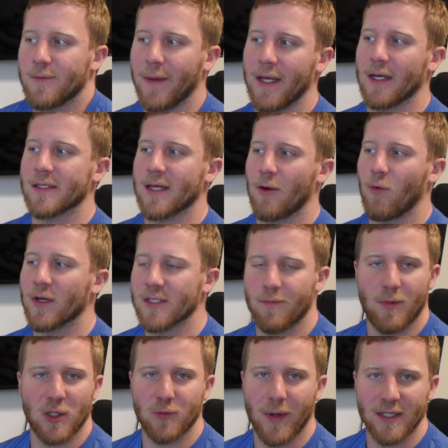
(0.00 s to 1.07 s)
because I wasn't
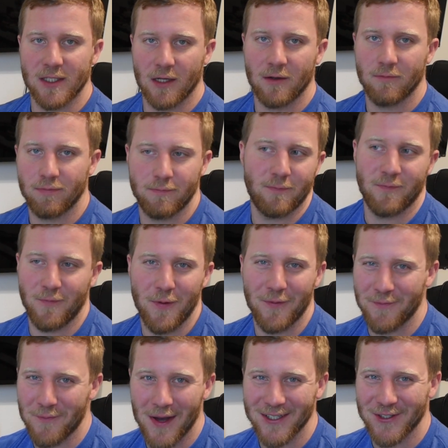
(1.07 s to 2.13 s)
bench pressing
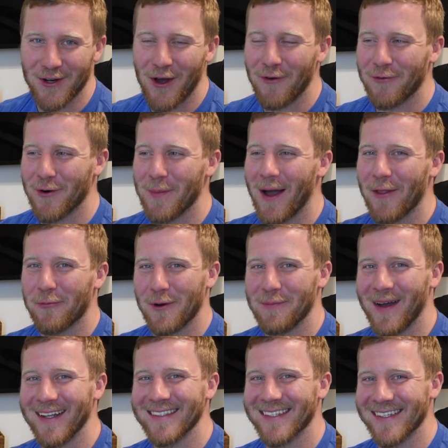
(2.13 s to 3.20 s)
much at all for about 3
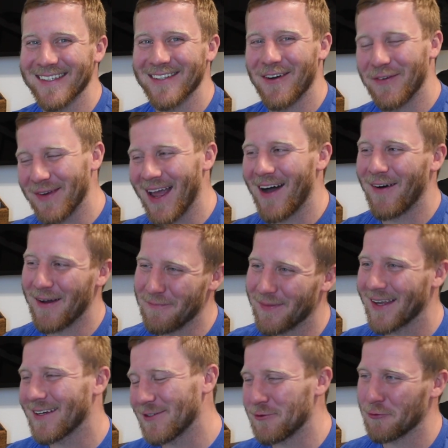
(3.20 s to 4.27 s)
months, and so now I'm
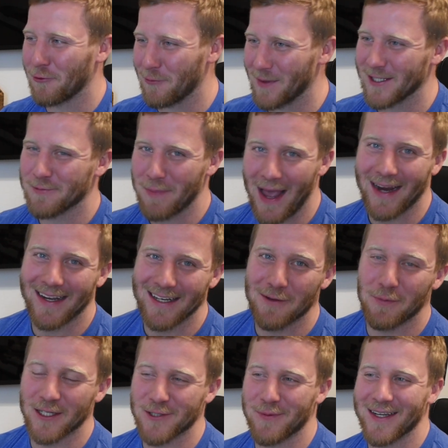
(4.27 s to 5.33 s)
like 2 or 3 months back into
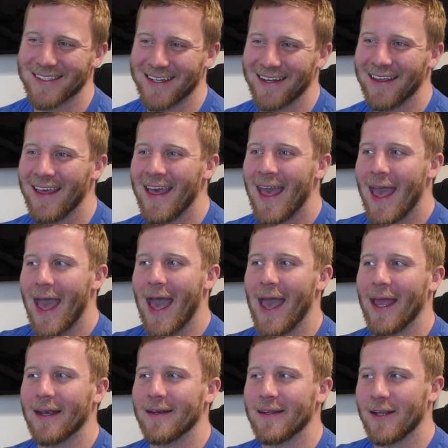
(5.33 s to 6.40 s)
bench pressing,
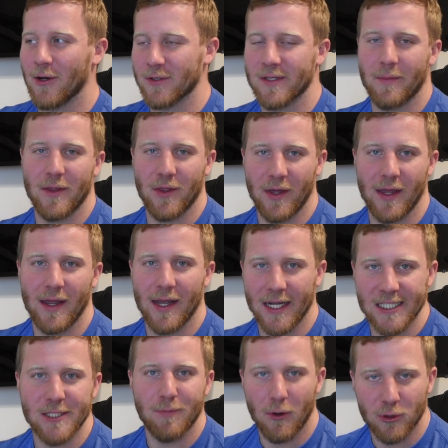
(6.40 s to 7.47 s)
and some of the
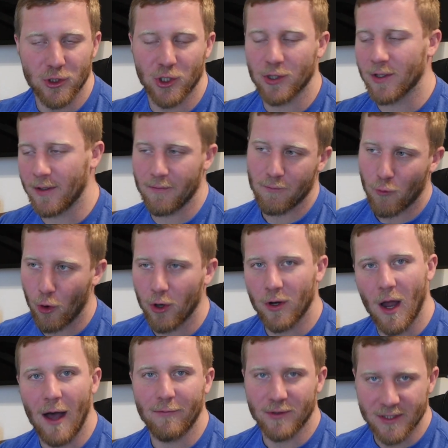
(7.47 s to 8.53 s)
exposure to more
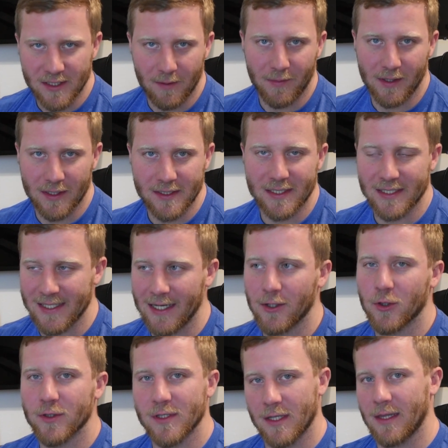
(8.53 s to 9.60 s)
novel stimulus to
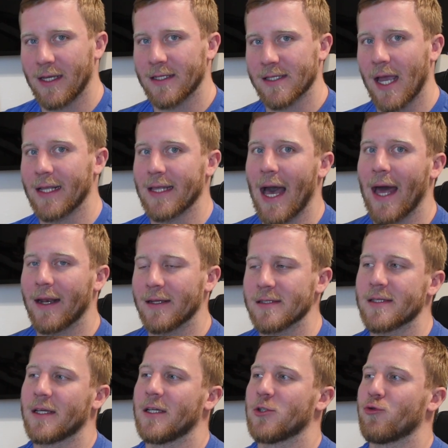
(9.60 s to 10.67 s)
singles and things like that
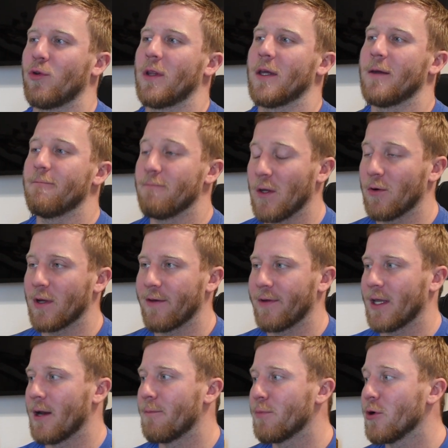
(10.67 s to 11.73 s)
is really giving
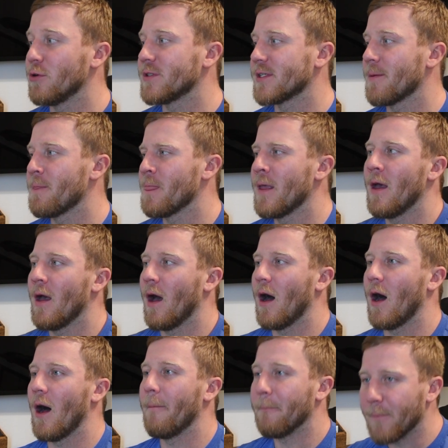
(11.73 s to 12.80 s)
it a boost.
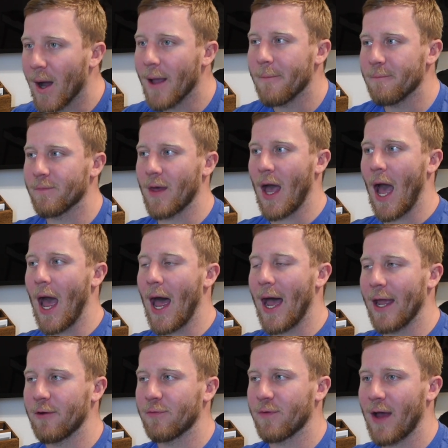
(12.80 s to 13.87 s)
But
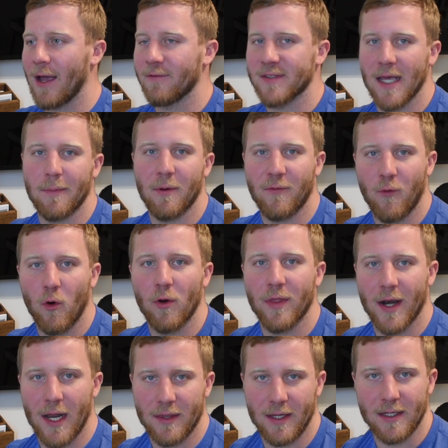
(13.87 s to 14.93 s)
I've said before
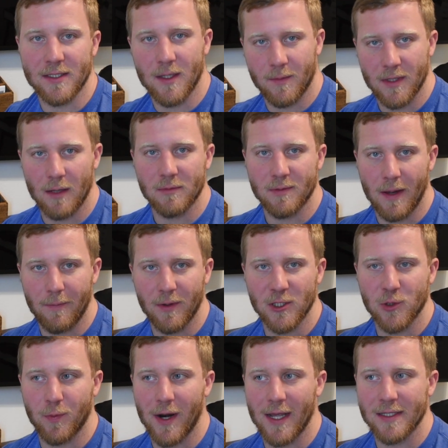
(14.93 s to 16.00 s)
that I think sometimes my
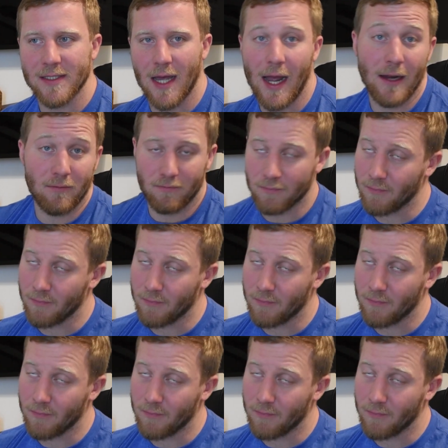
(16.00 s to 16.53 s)
bench press, I